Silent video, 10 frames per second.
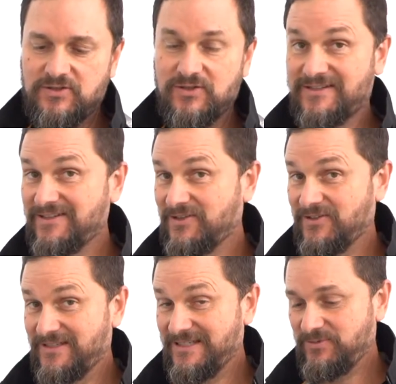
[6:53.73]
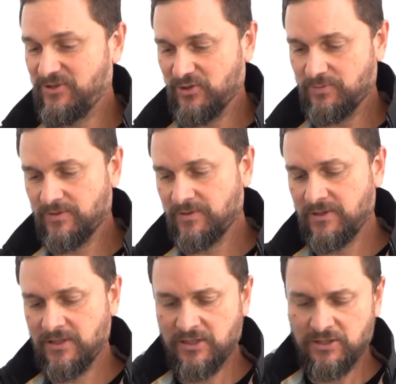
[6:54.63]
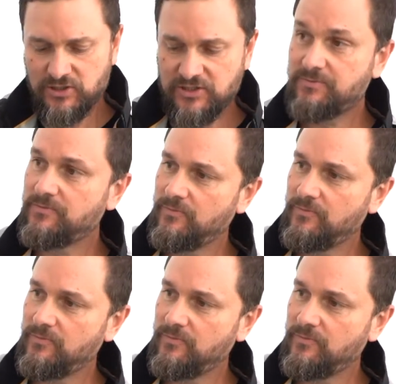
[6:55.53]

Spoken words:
to the silicone dip tube, just